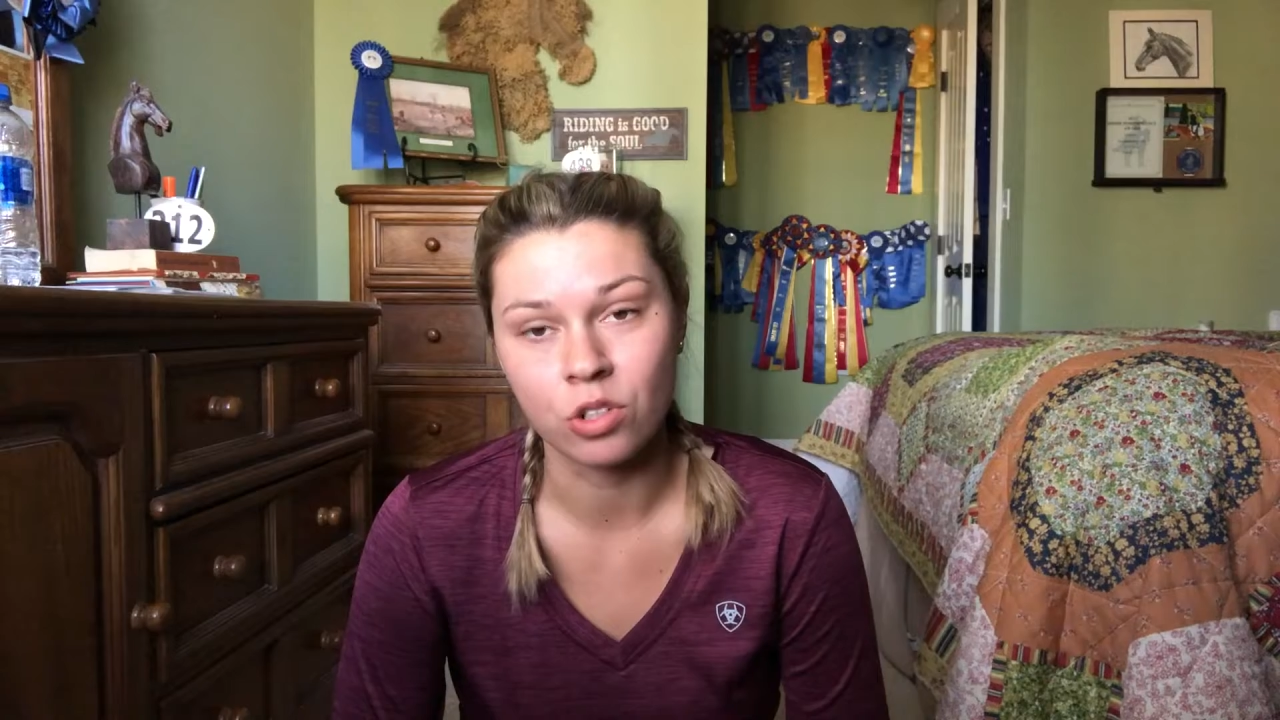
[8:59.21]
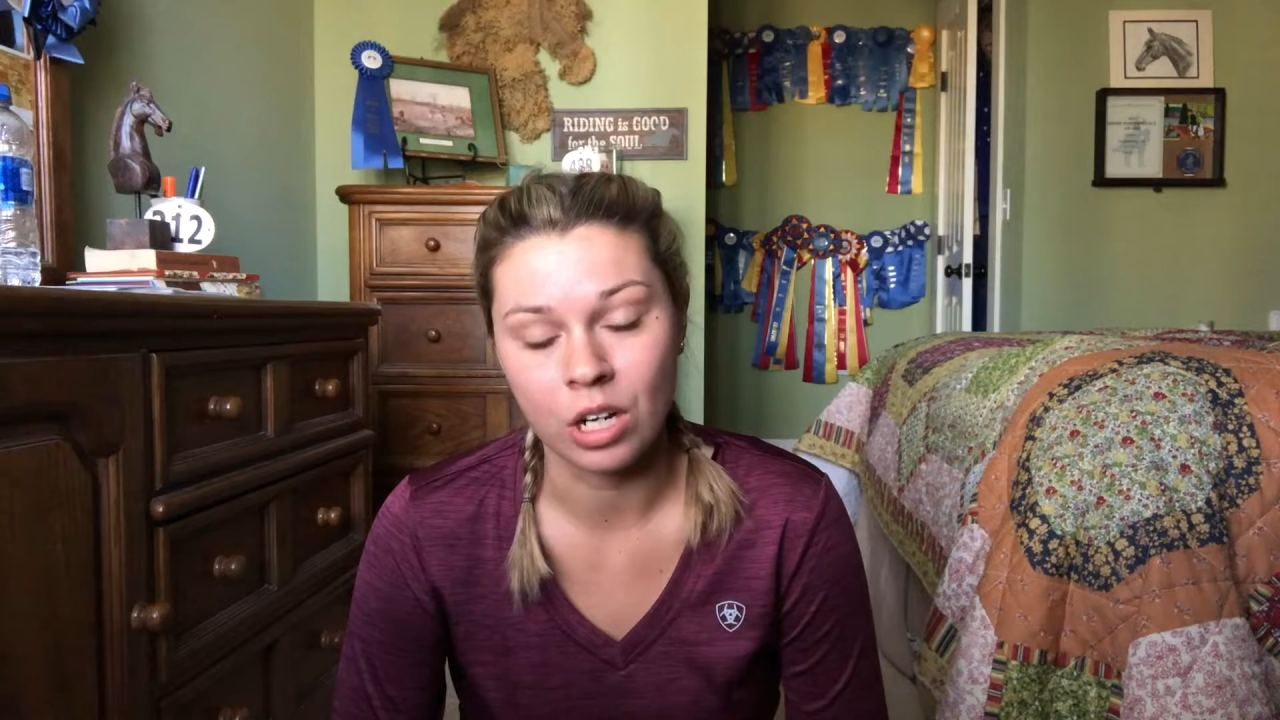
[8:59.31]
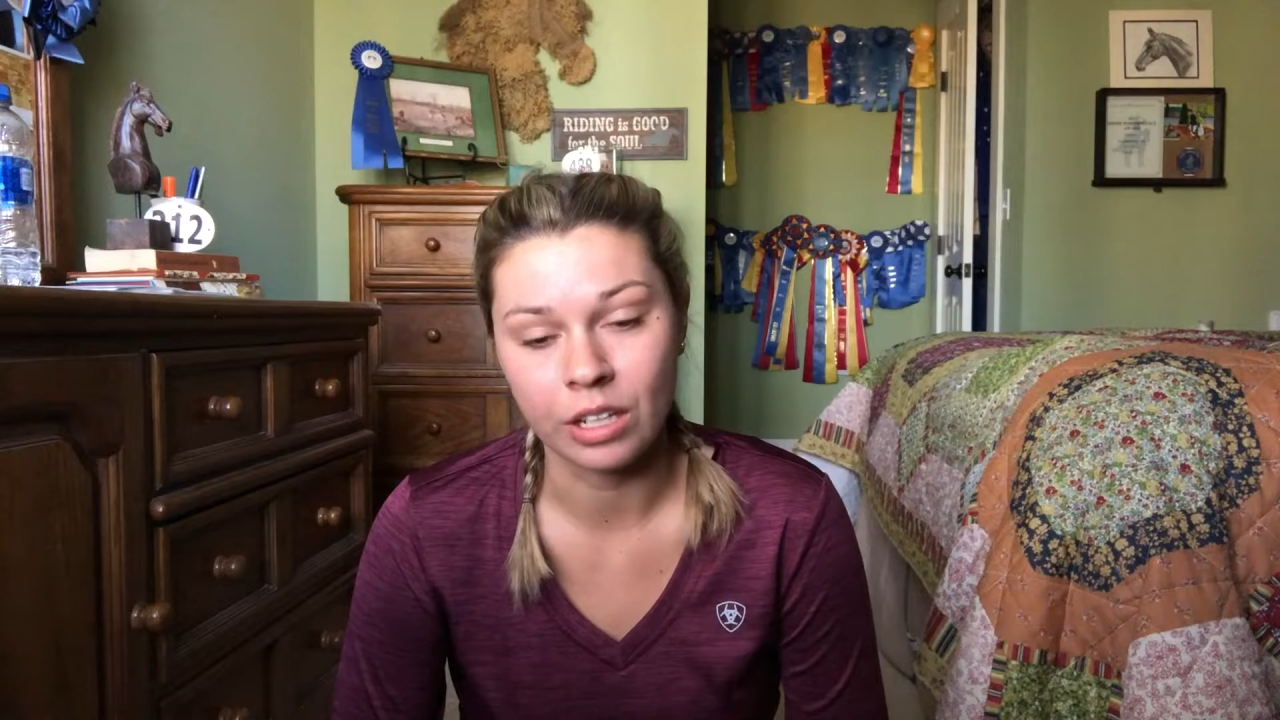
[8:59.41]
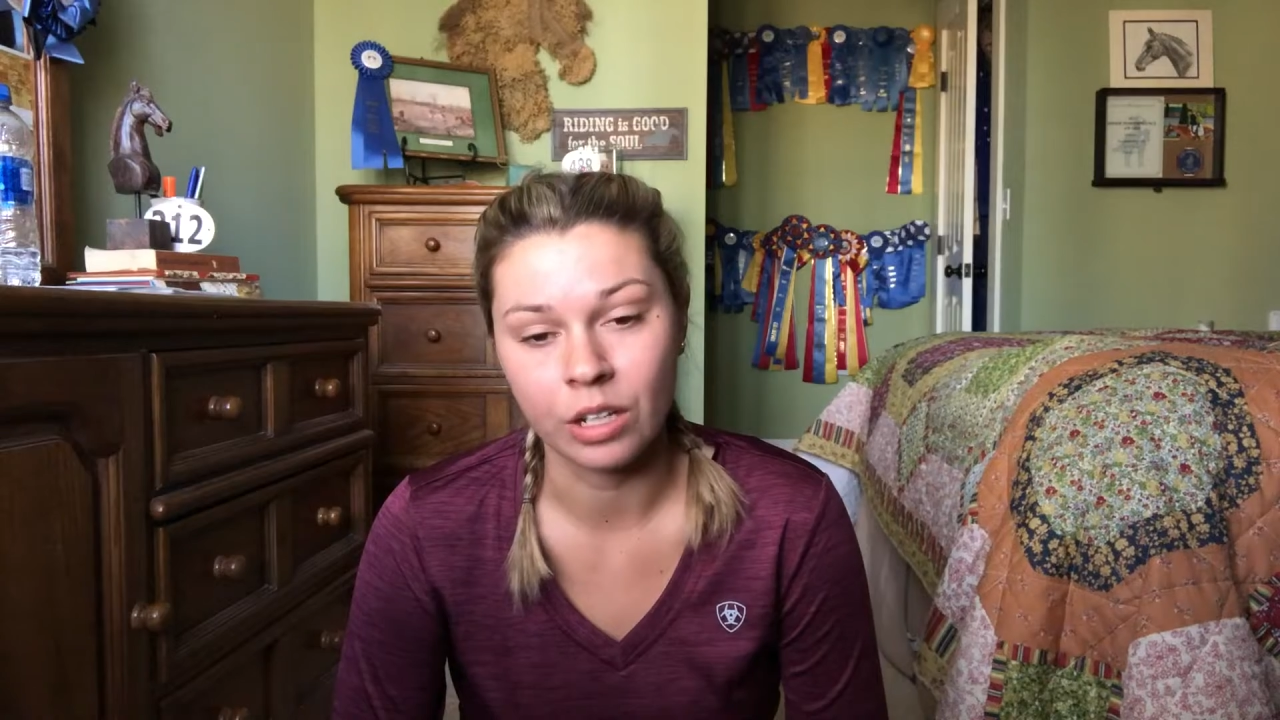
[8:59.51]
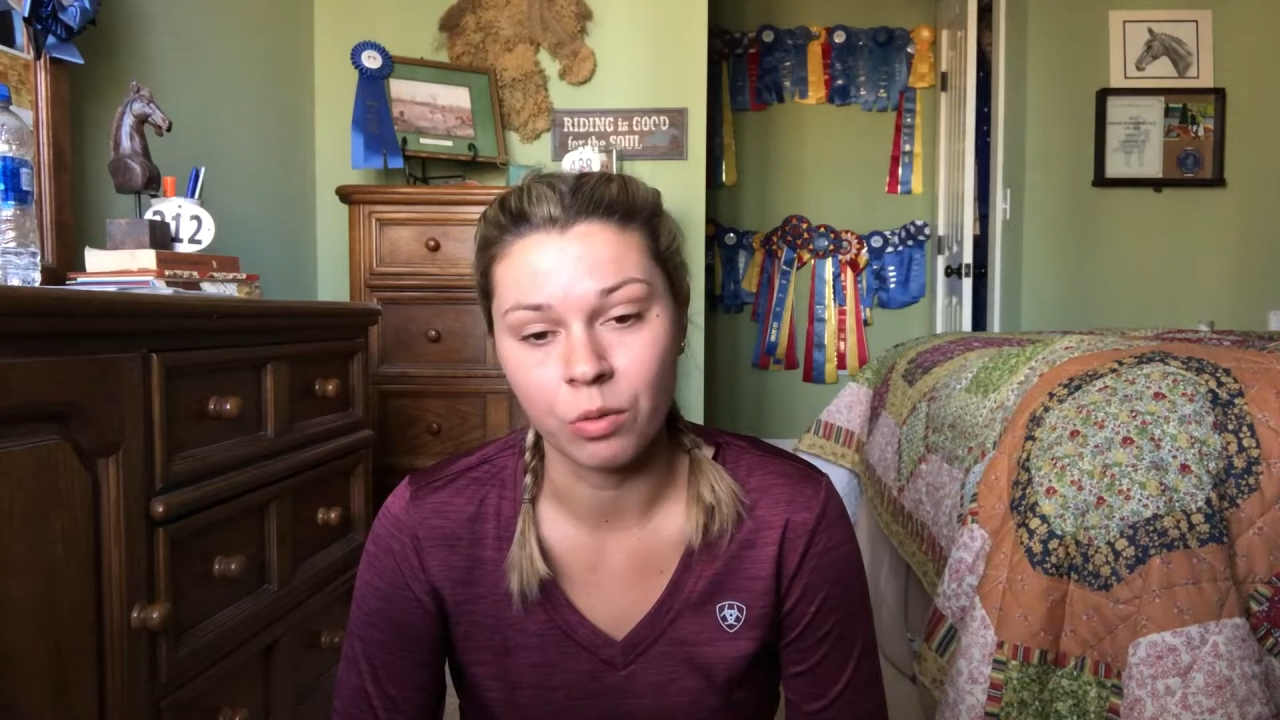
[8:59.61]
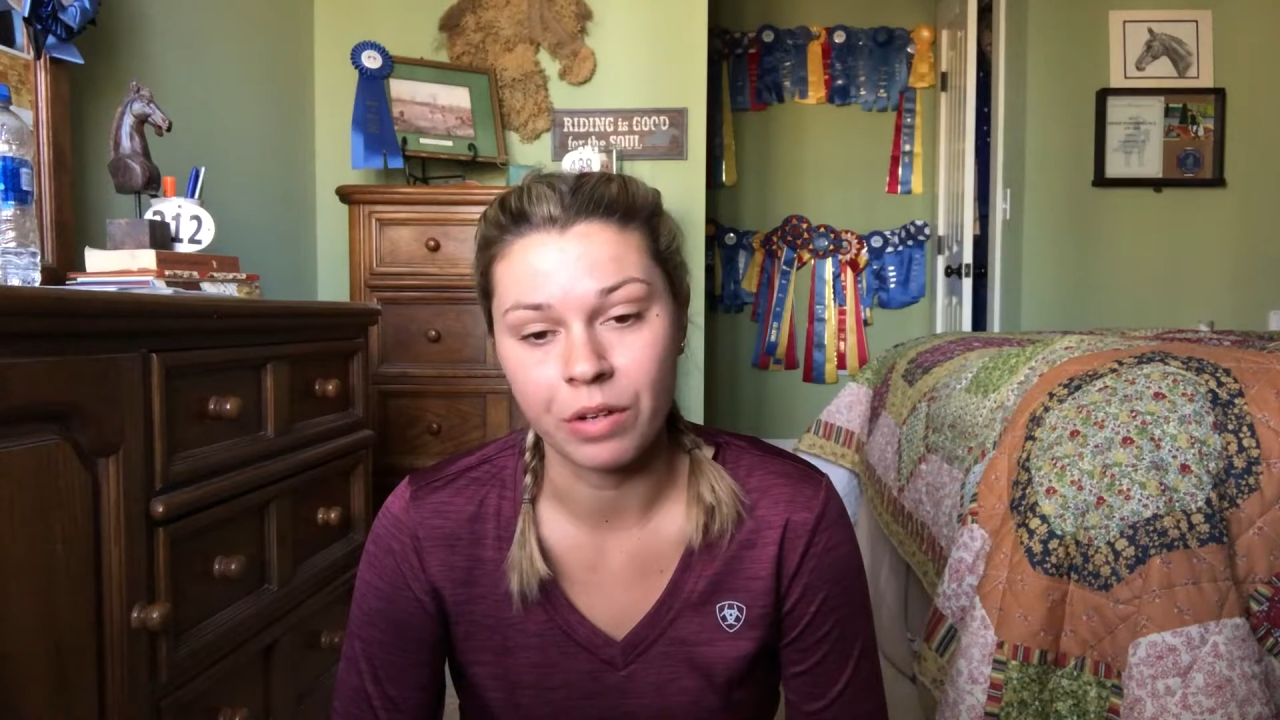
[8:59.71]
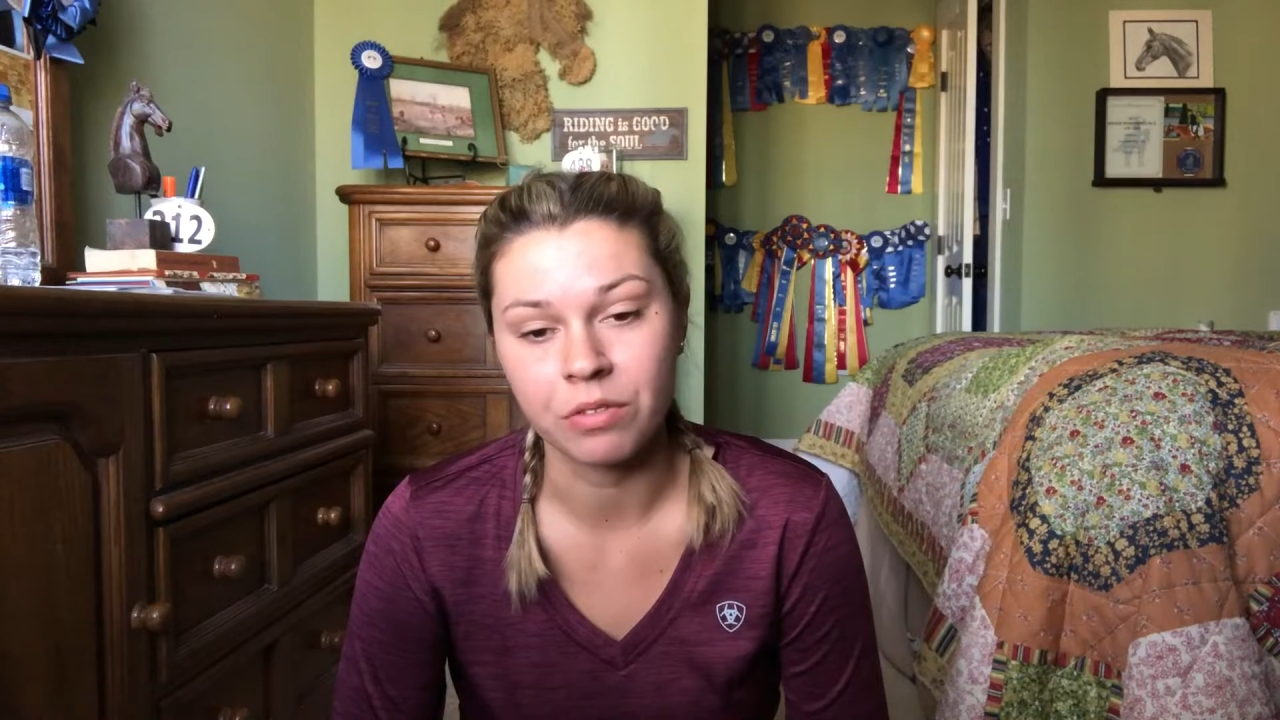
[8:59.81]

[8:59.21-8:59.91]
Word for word: try and get away